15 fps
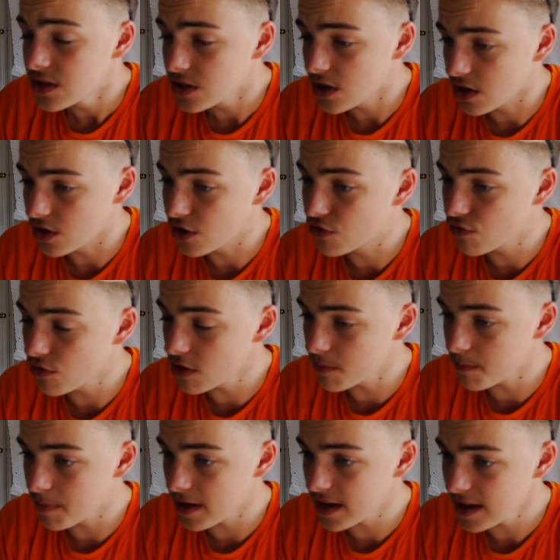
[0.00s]
So,
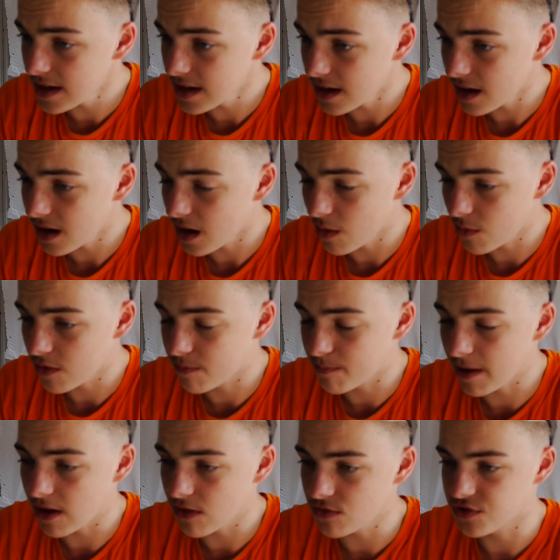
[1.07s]
Group B
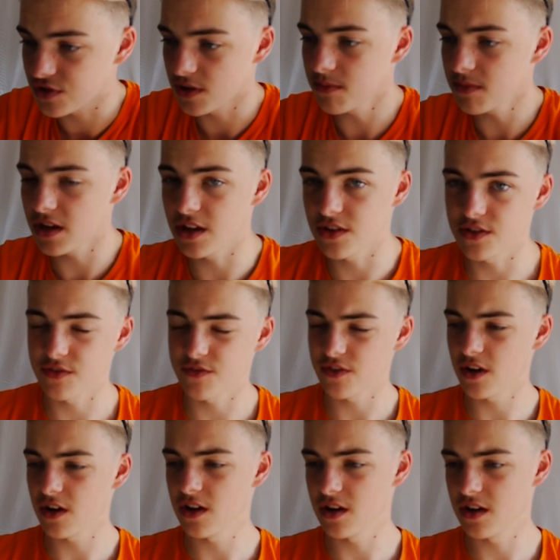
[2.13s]
with Belgium at the
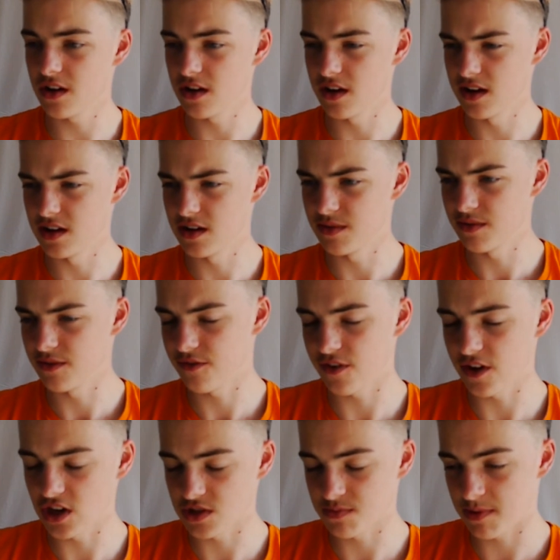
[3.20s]
fir um,
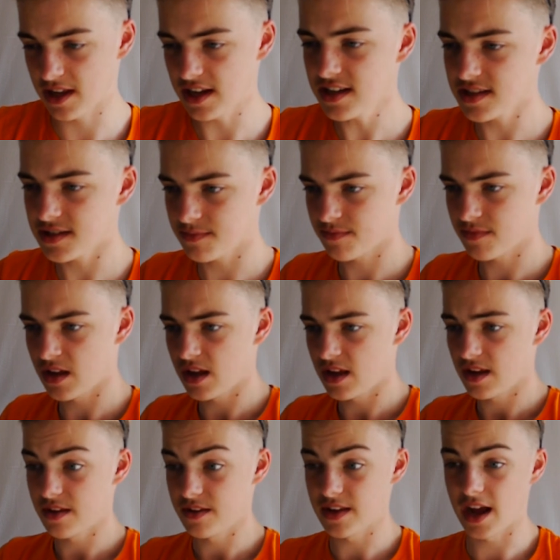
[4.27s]
first place.
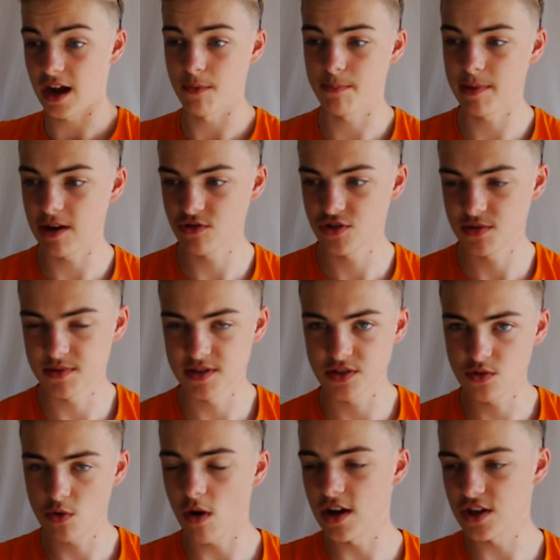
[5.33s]
Now, Belgium
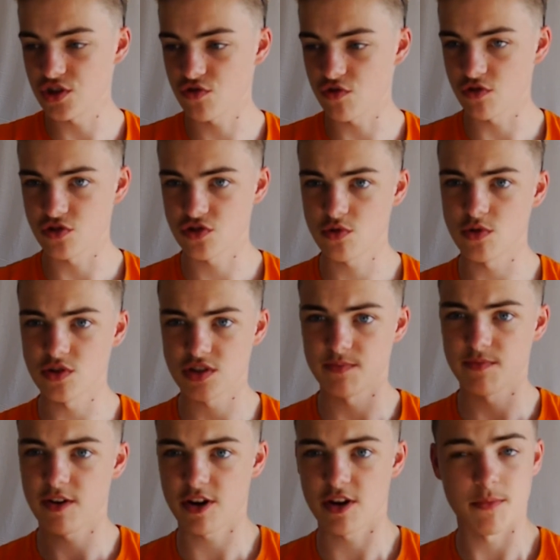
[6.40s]
has a quite a strong squad,
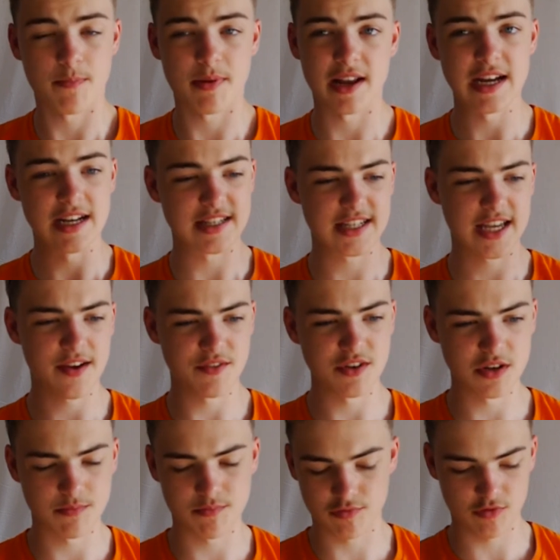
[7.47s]
some very good players.
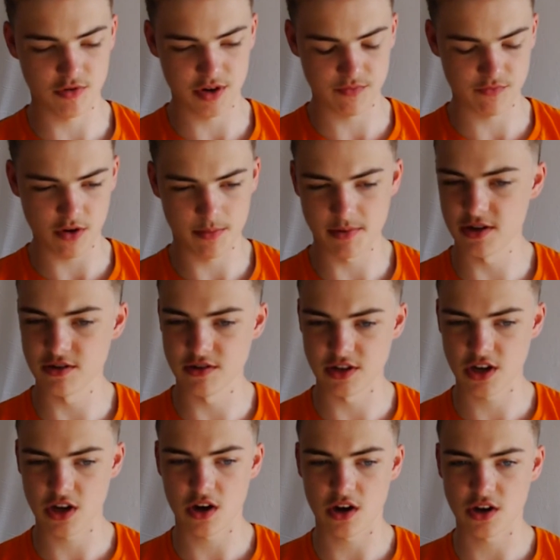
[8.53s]
Kevin De Bruyne,
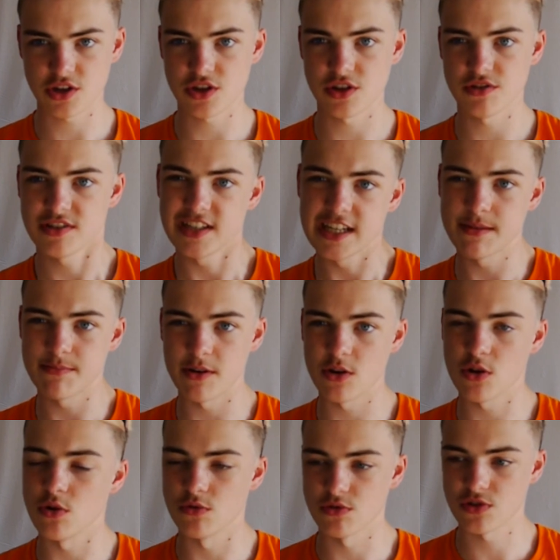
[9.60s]
Romelu Lukaku,
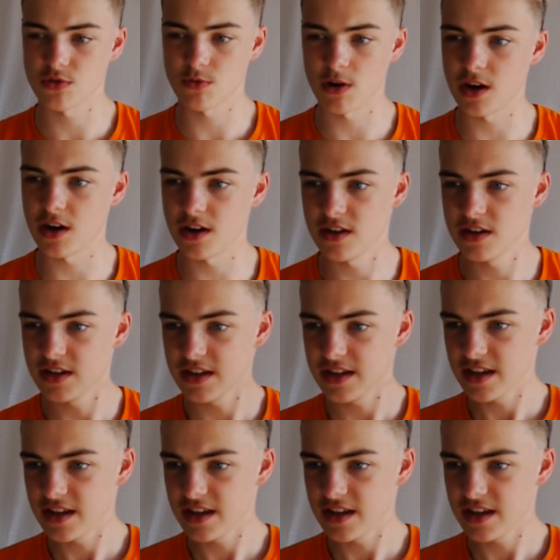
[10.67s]
Thibaut Courtois.